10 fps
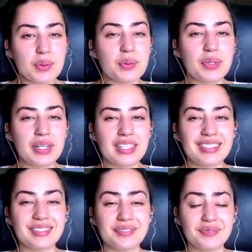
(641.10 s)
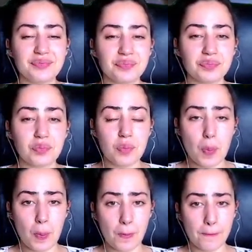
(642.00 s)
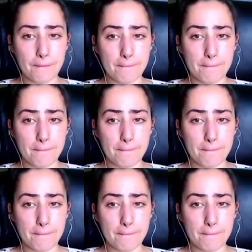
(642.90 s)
Which prepared him for a chance at the